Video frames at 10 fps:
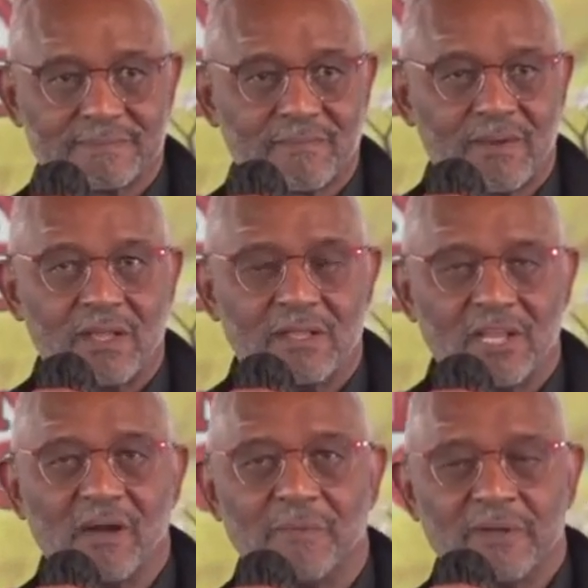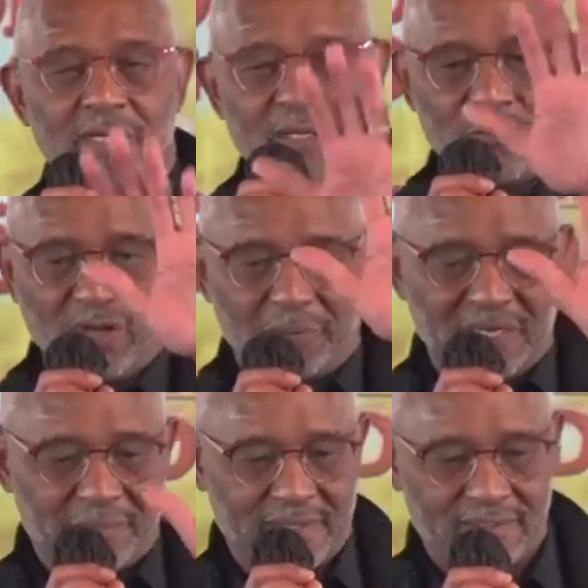We're going to put, we're gonna put up
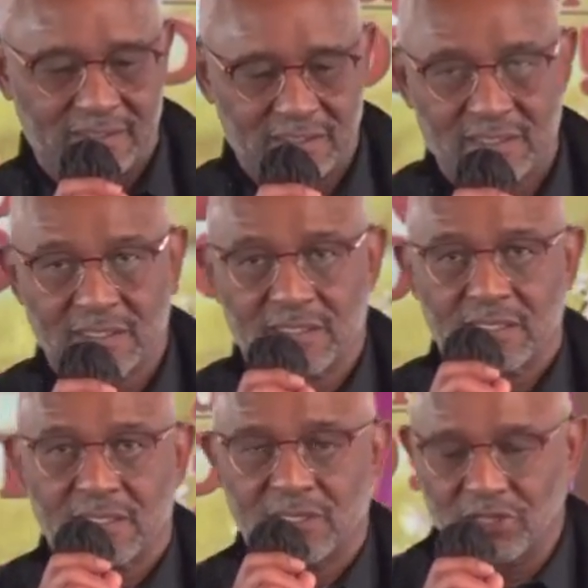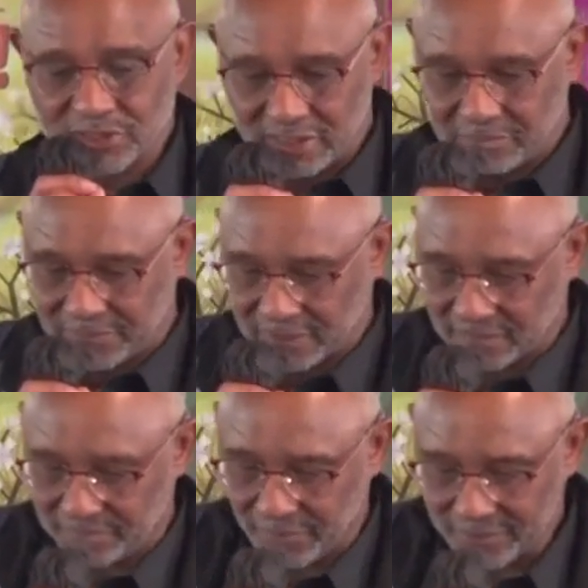a notice on the, on the board
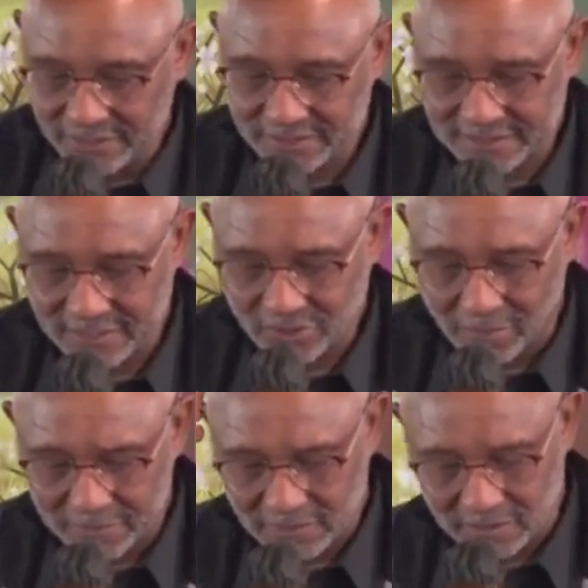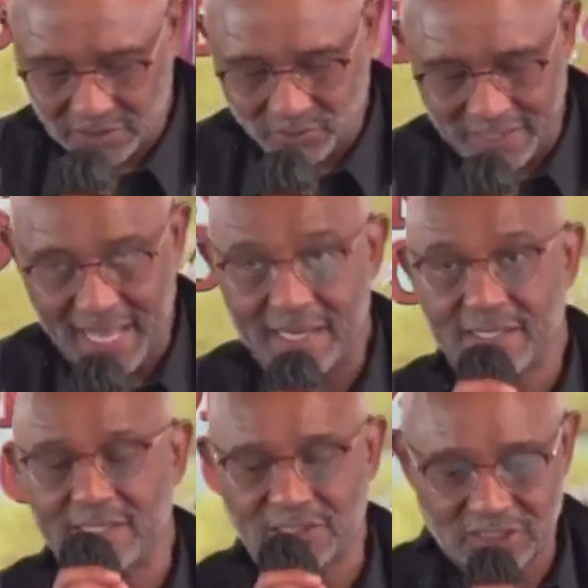that you can see the notice right, how to get in
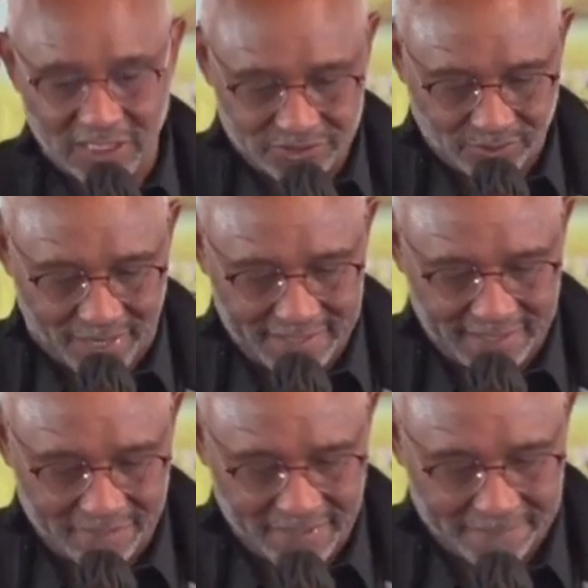touch right here, man.